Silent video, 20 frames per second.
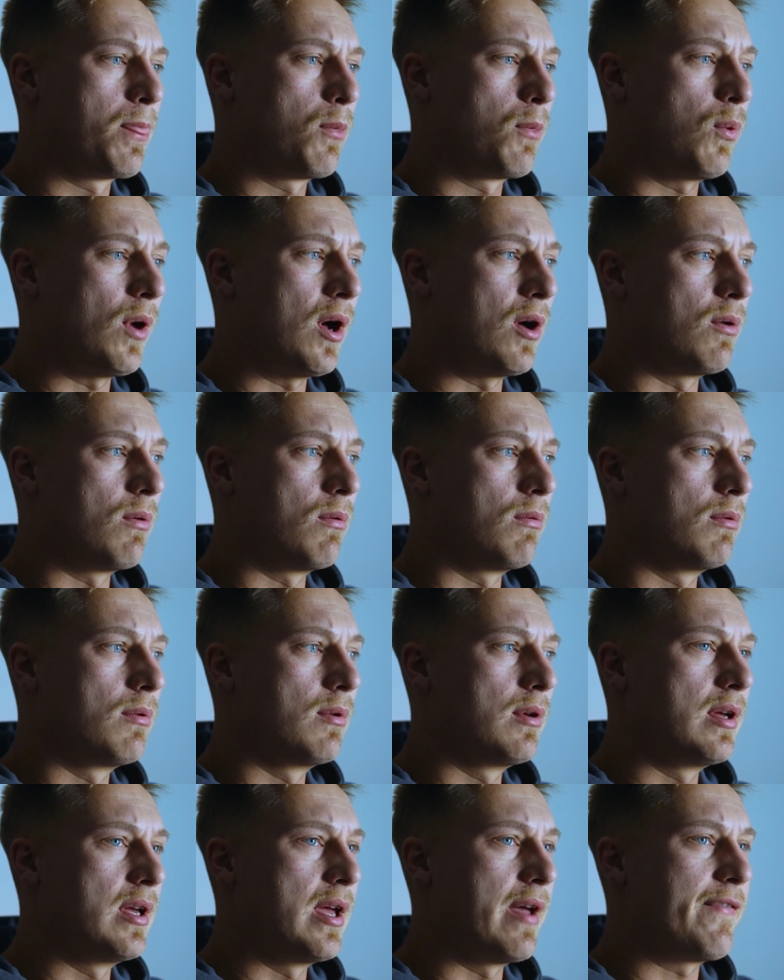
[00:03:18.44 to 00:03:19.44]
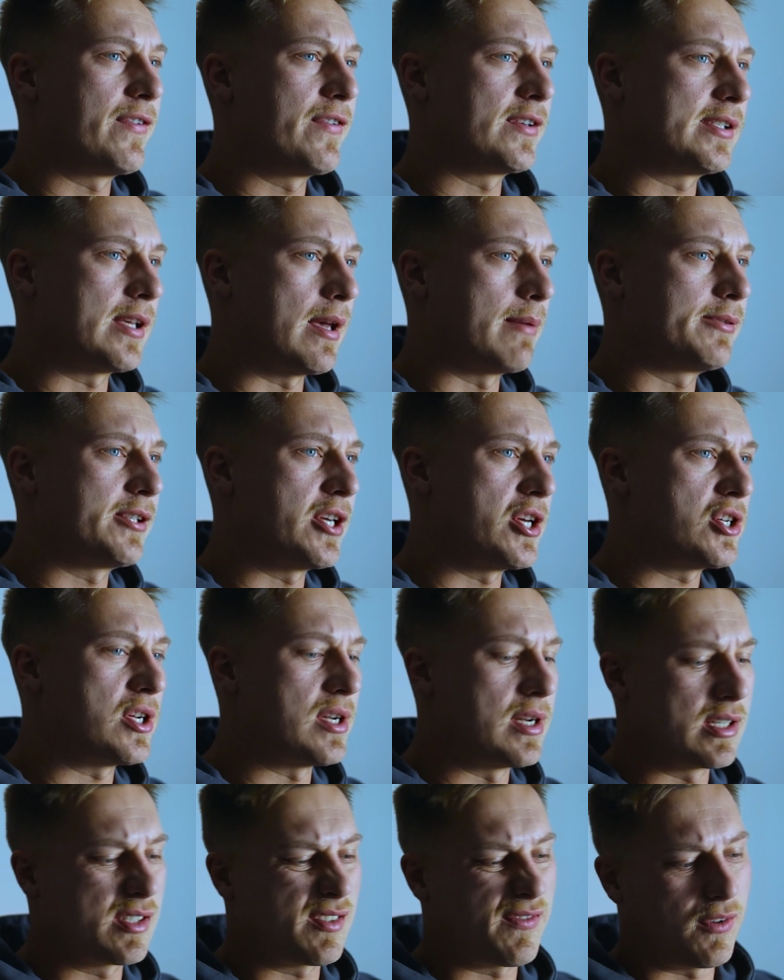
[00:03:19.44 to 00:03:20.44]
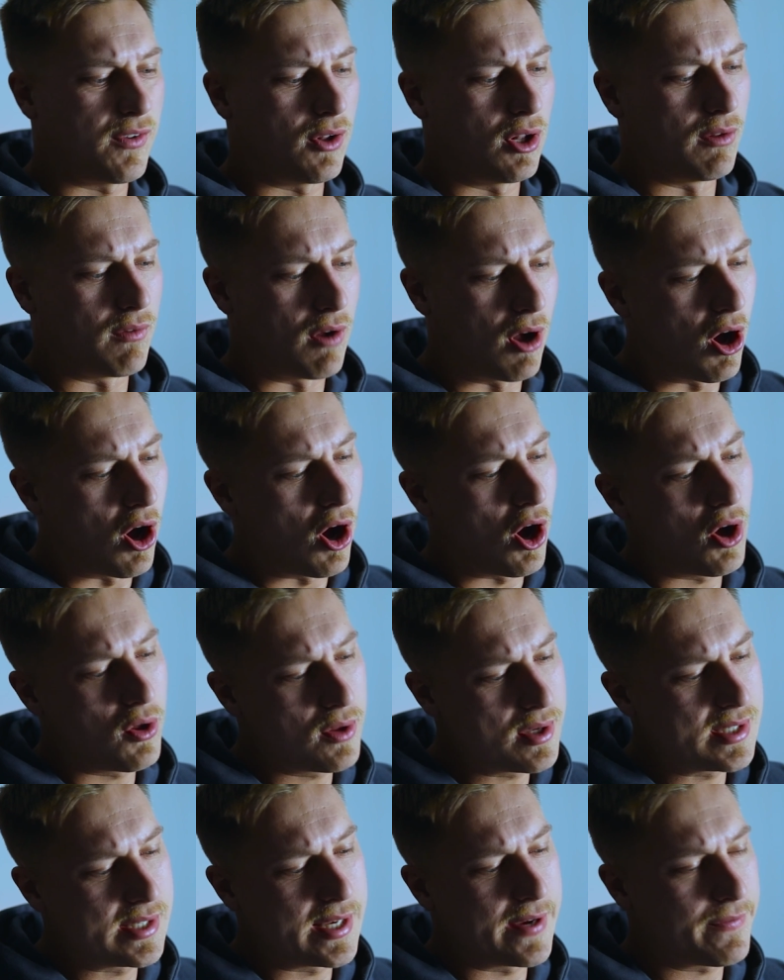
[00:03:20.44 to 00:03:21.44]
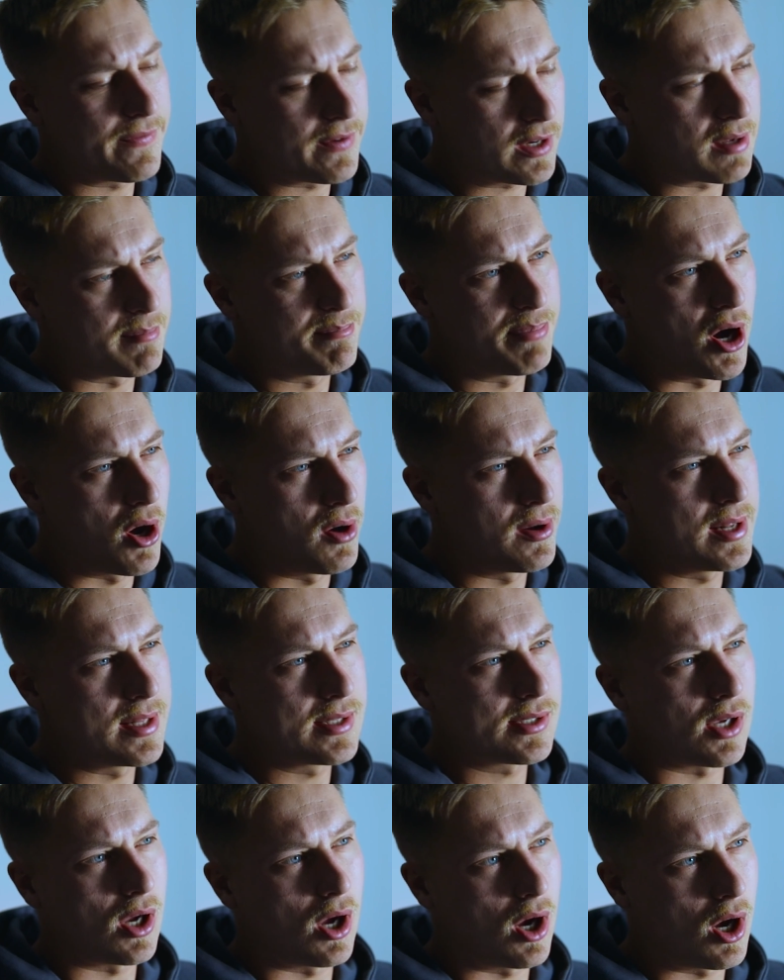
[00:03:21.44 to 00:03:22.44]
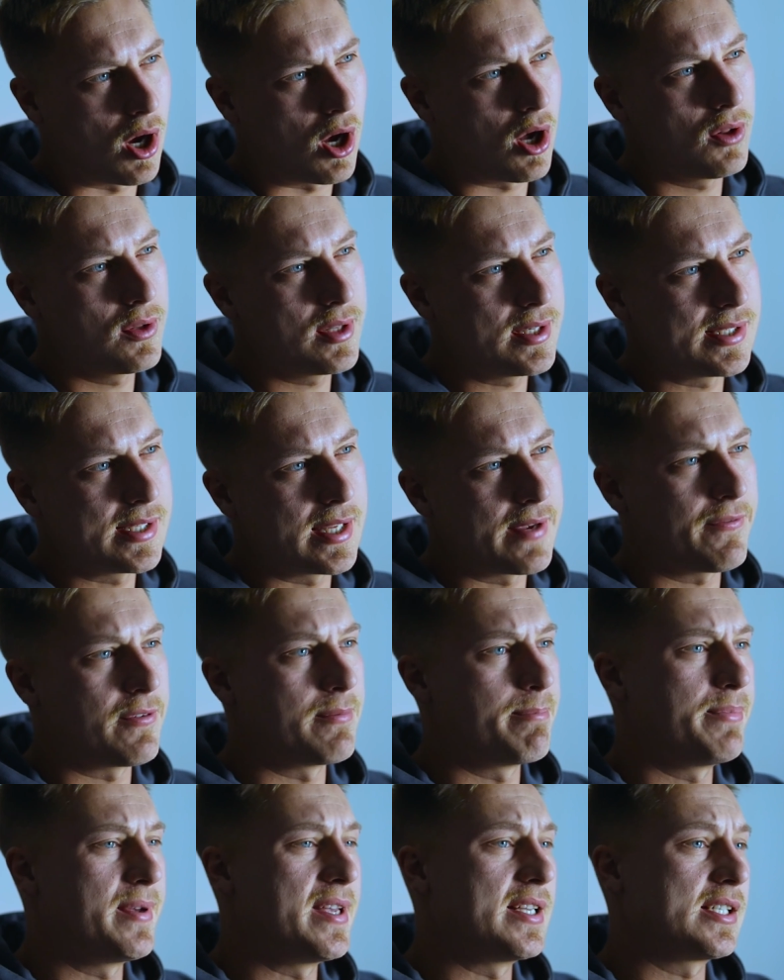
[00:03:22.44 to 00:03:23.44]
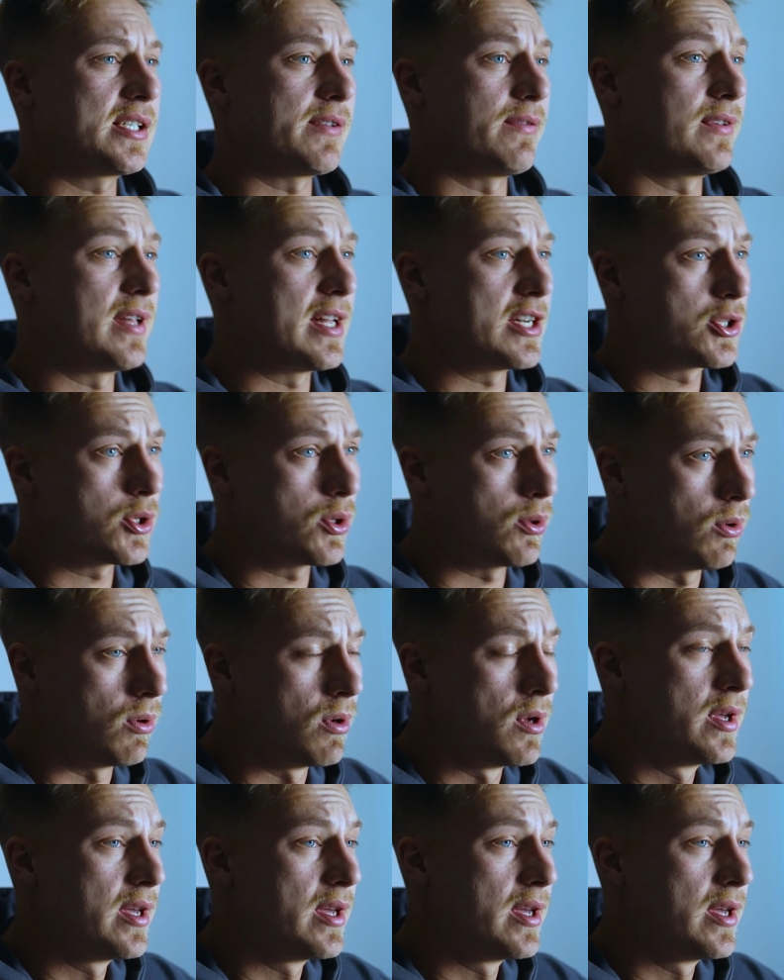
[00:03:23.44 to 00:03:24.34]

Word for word: well, if a substation is full of all these different components, all these different pieces of electrical